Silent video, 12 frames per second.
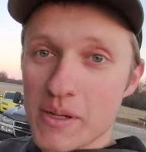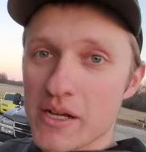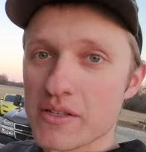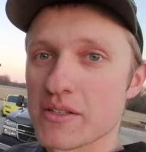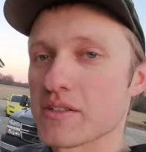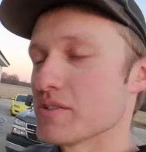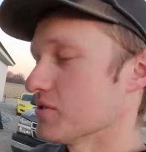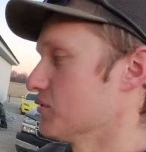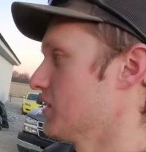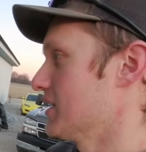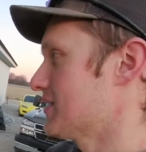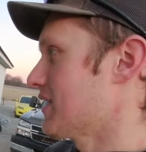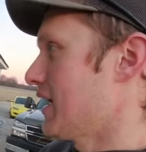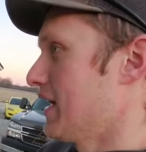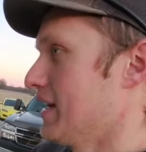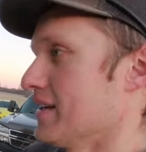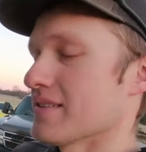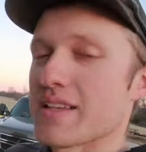come out here and do this
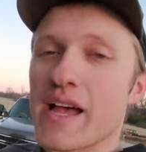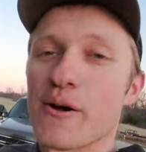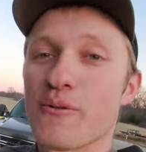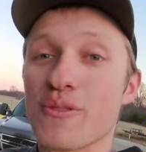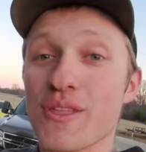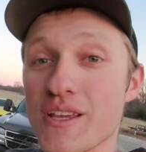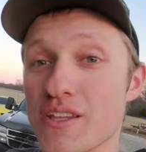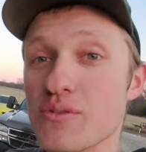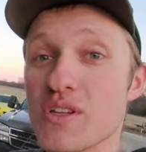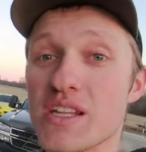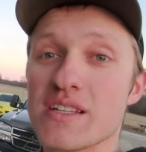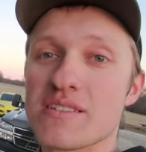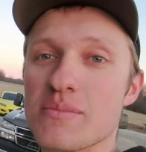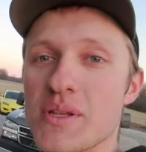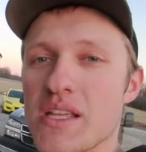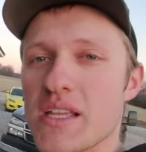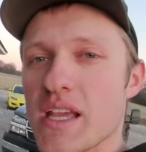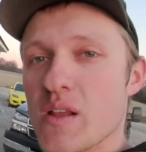is how thick you need it to
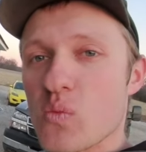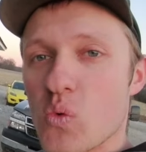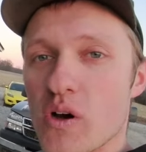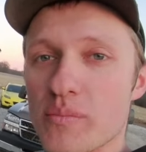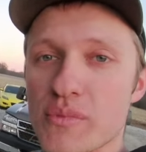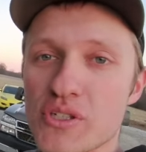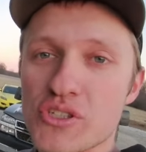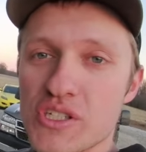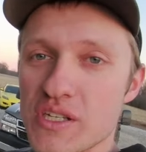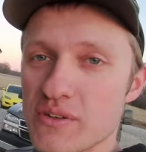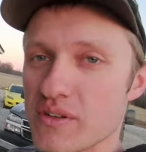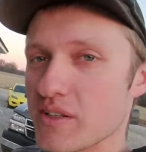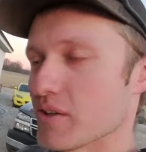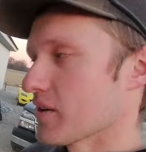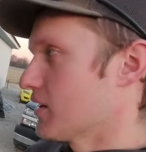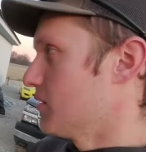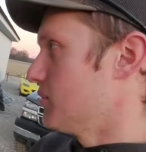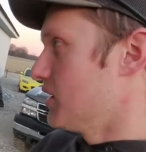be and what machinery you're going to